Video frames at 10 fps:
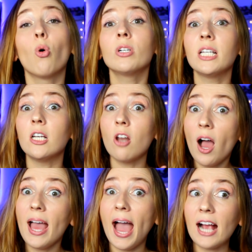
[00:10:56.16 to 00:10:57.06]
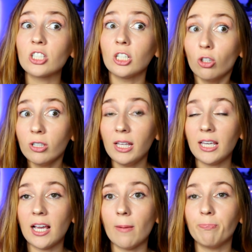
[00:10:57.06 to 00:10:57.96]
Or did it not actually look
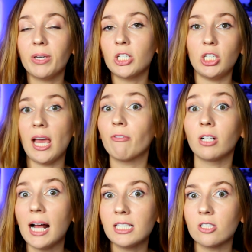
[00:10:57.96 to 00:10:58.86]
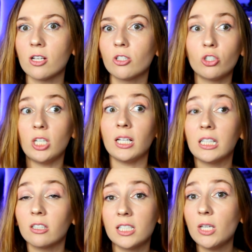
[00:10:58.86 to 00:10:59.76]
like him because she didn't have her glasses on, so she didn't
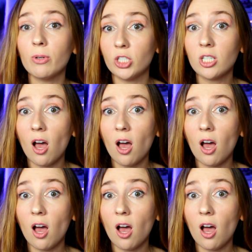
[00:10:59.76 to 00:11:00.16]
clearly see what she